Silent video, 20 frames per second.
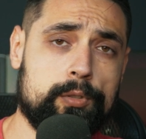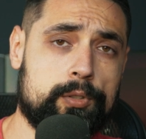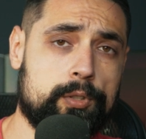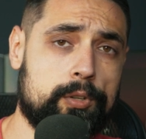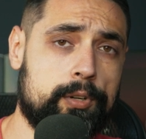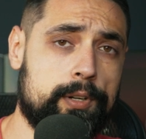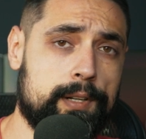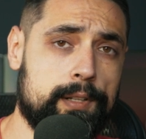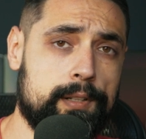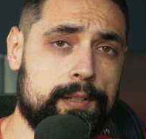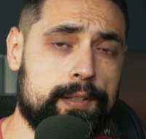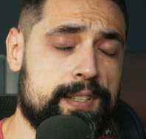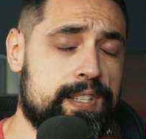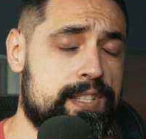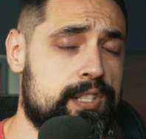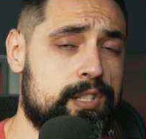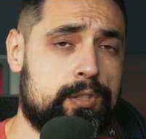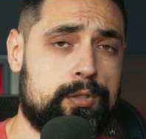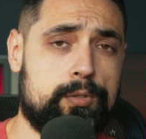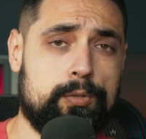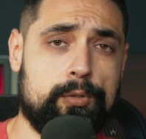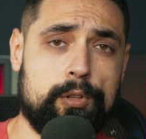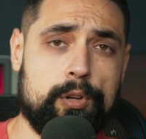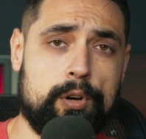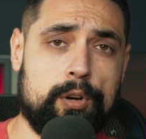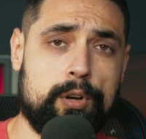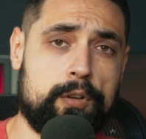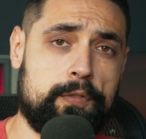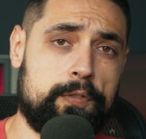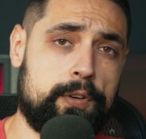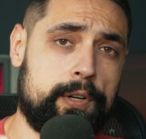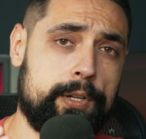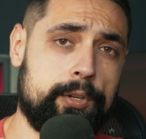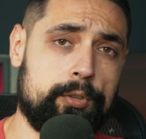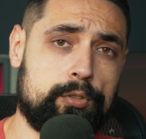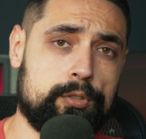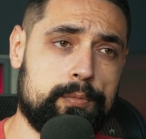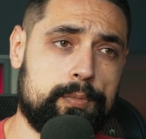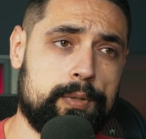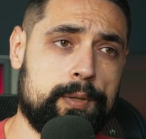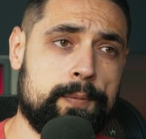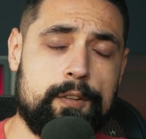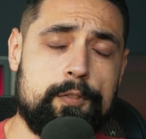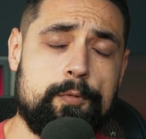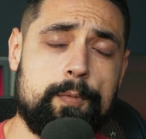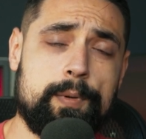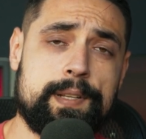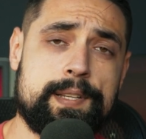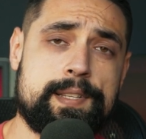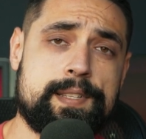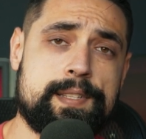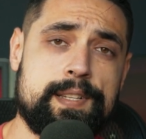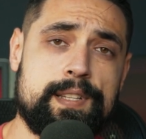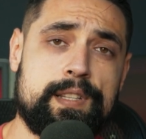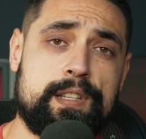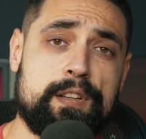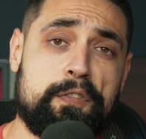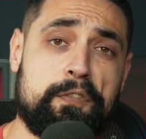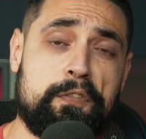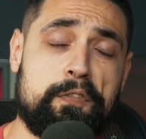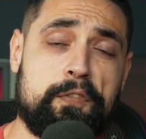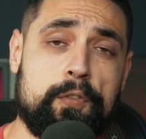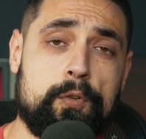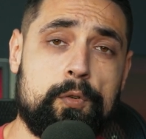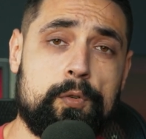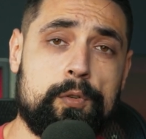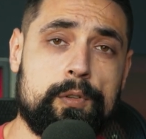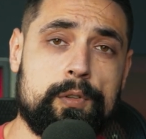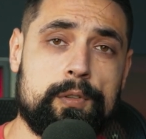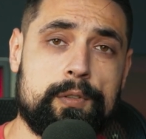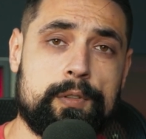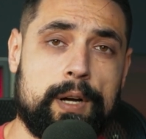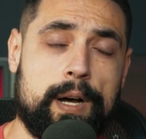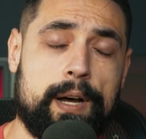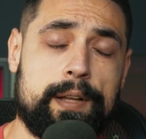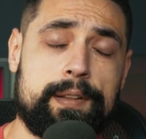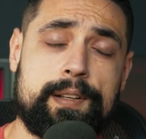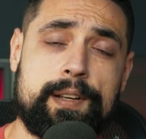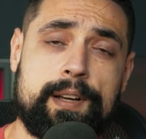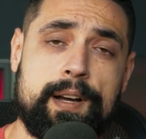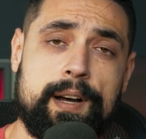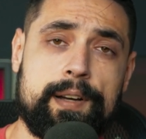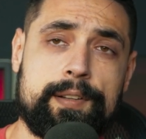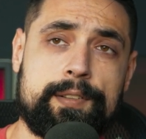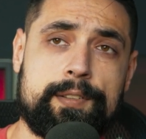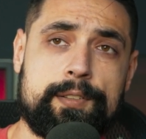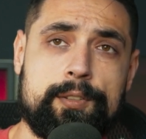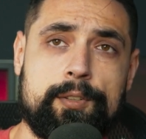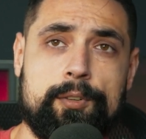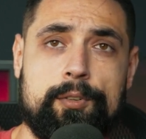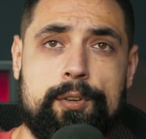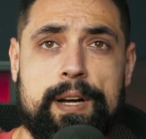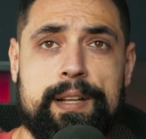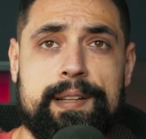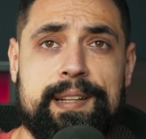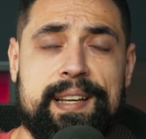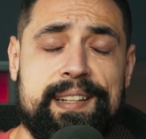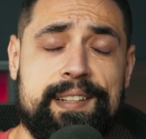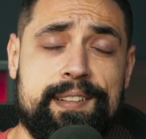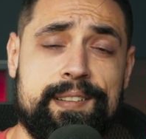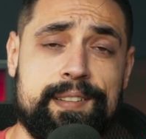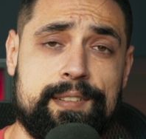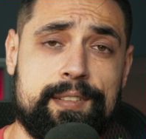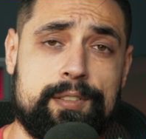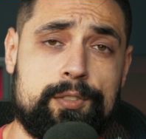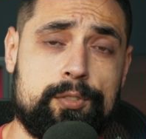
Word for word: tutorial is too long for YouTube. If you wanna see the full uncut or unedited